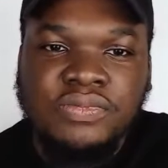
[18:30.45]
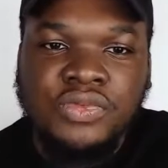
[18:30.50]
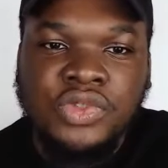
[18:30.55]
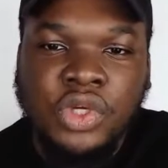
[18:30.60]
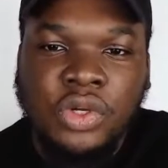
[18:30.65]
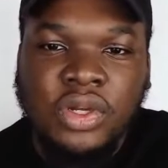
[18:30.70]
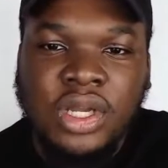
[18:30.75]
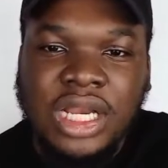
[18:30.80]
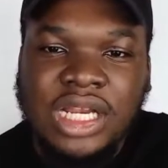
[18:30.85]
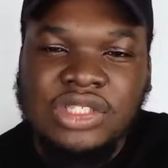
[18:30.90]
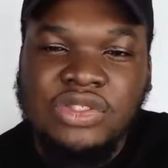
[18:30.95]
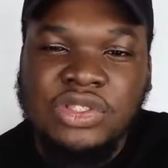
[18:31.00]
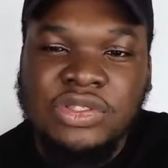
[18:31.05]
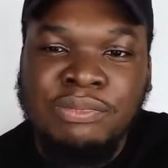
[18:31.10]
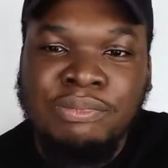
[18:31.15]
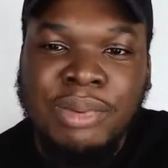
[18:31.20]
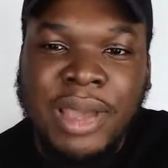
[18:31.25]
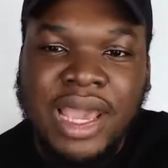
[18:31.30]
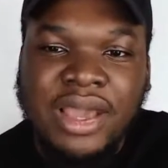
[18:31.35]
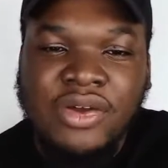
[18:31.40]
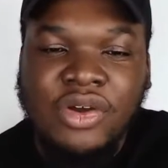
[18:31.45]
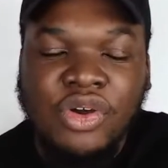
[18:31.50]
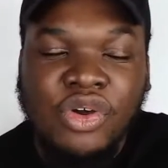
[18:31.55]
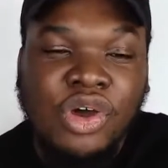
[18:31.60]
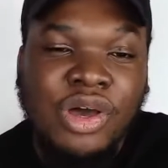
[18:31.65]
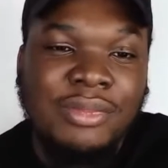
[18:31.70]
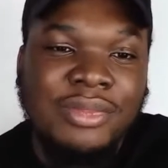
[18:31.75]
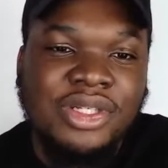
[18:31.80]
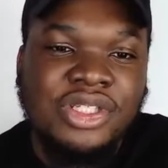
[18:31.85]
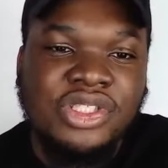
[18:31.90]
Don Callis was back on
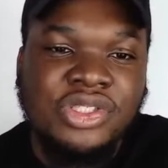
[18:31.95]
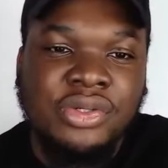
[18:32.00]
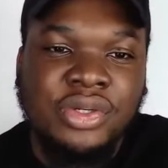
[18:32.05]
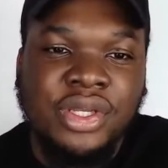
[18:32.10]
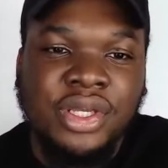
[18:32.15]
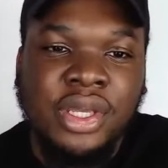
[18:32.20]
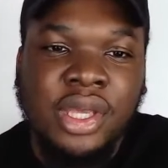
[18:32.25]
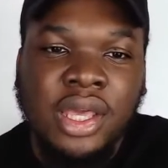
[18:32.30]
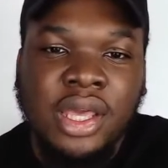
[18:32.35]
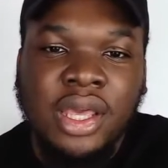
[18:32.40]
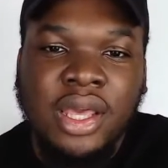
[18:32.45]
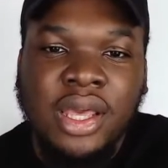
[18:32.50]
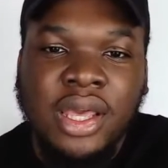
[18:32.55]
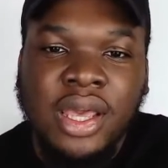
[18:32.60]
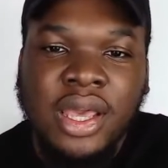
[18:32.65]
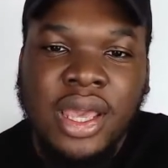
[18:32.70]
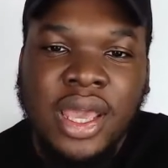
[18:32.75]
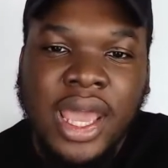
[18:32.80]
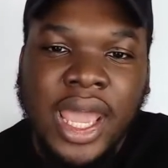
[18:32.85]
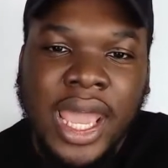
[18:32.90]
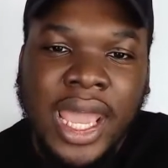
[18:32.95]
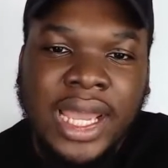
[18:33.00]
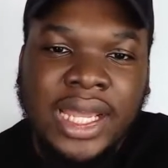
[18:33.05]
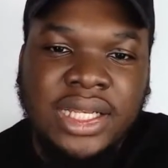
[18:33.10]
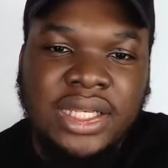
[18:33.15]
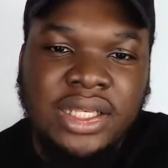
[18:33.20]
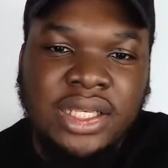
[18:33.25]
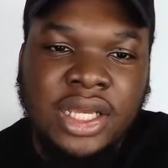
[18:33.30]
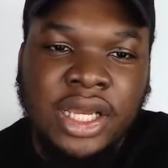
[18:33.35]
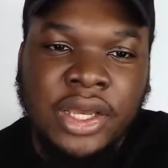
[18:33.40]
commentary,
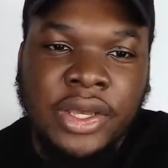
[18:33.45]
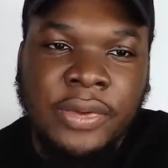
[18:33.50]
and